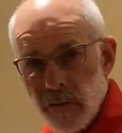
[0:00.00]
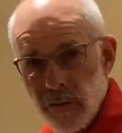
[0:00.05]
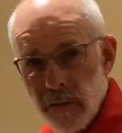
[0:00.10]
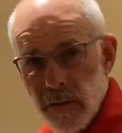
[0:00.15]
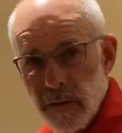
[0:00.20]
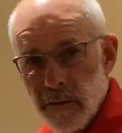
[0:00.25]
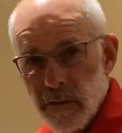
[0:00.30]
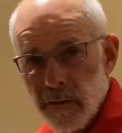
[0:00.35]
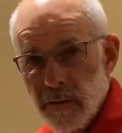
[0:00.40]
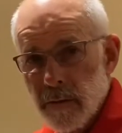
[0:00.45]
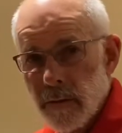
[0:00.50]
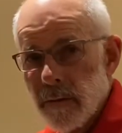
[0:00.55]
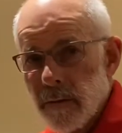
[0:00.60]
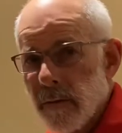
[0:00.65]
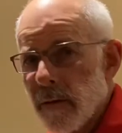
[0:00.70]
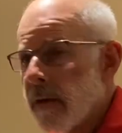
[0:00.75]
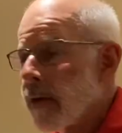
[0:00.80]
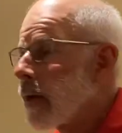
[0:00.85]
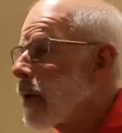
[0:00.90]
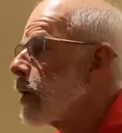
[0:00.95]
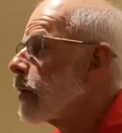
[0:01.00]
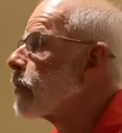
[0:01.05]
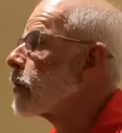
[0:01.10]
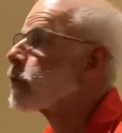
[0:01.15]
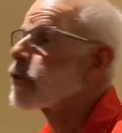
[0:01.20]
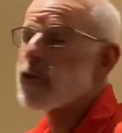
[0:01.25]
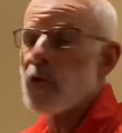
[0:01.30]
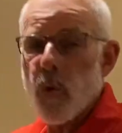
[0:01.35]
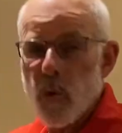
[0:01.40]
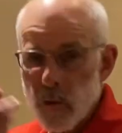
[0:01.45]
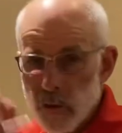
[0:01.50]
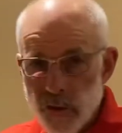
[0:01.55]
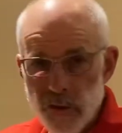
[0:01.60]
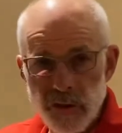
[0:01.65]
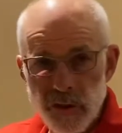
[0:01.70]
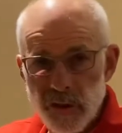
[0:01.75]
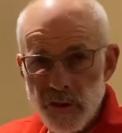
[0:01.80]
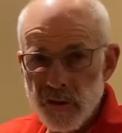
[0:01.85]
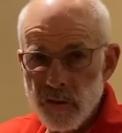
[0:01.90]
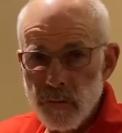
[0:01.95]
disk. The solar
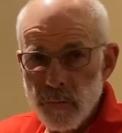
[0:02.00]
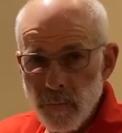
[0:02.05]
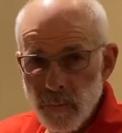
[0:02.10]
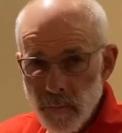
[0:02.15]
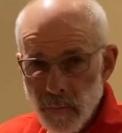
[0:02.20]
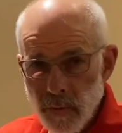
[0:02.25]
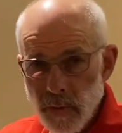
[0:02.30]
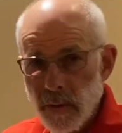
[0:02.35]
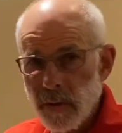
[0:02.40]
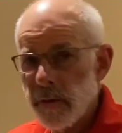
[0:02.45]
system, an